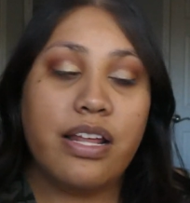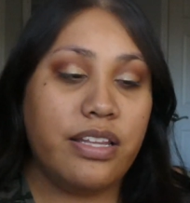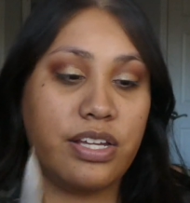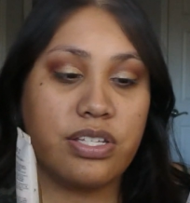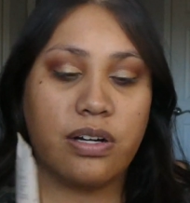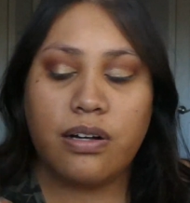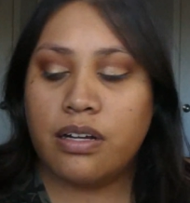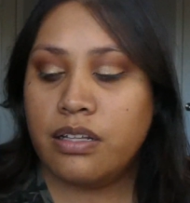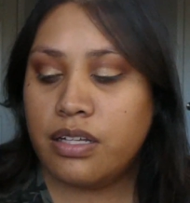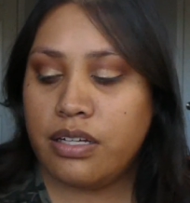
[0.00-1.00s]
These
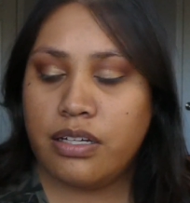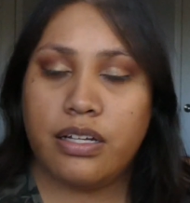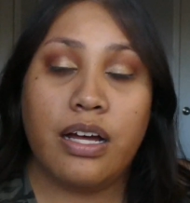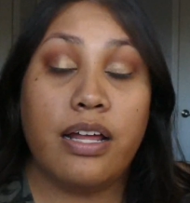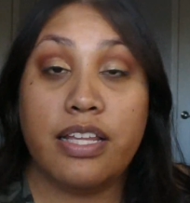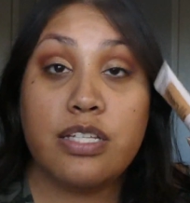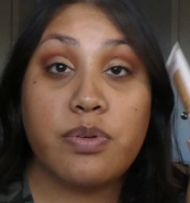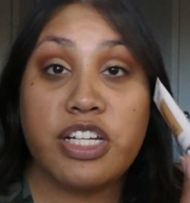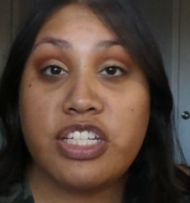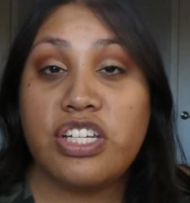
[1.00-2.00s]
are this one
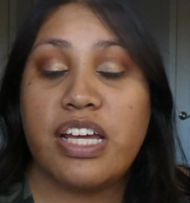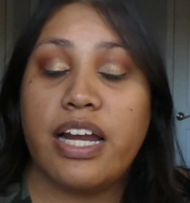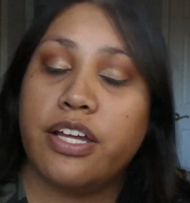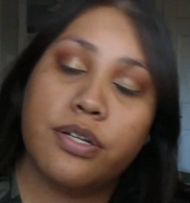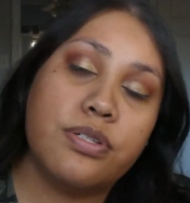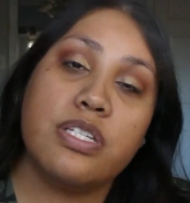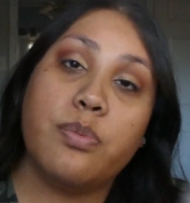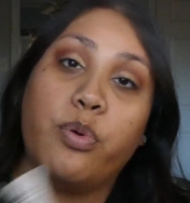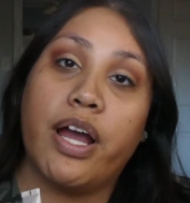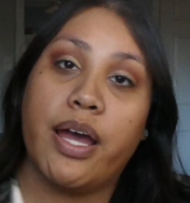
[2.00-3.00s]
is the shade I use to
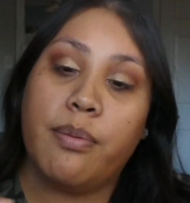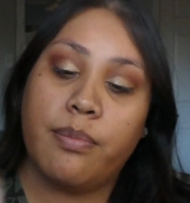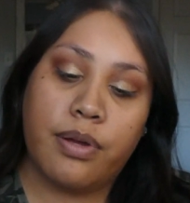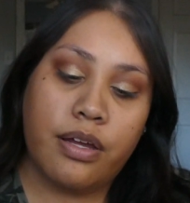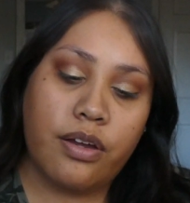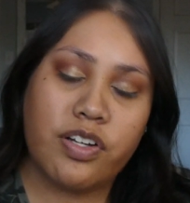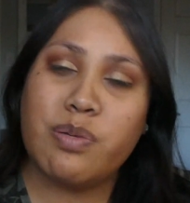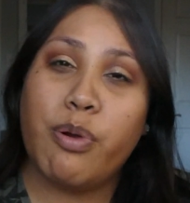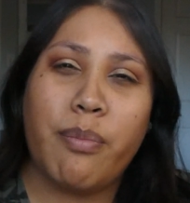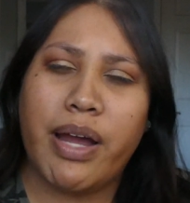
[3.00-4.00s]
prime or to
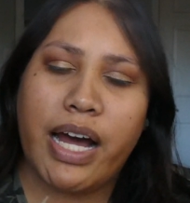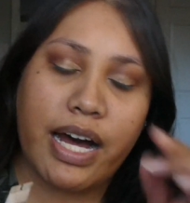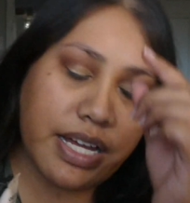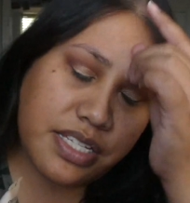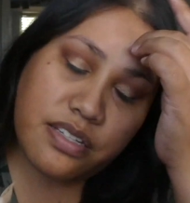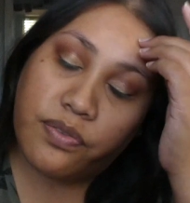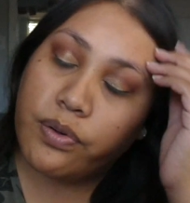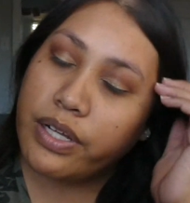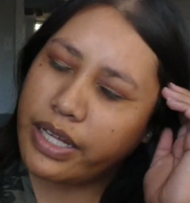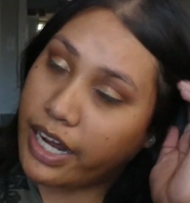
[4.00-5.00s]
prep my eyes
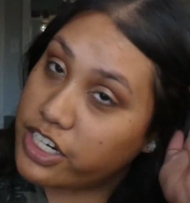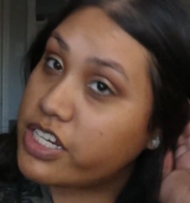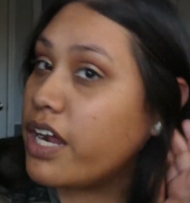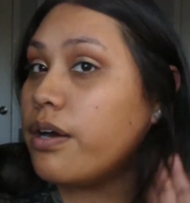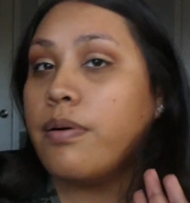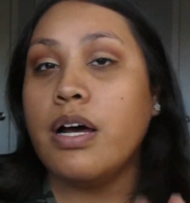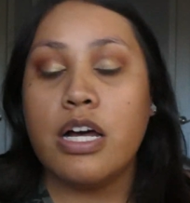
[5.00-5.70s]
for the eyeshadow.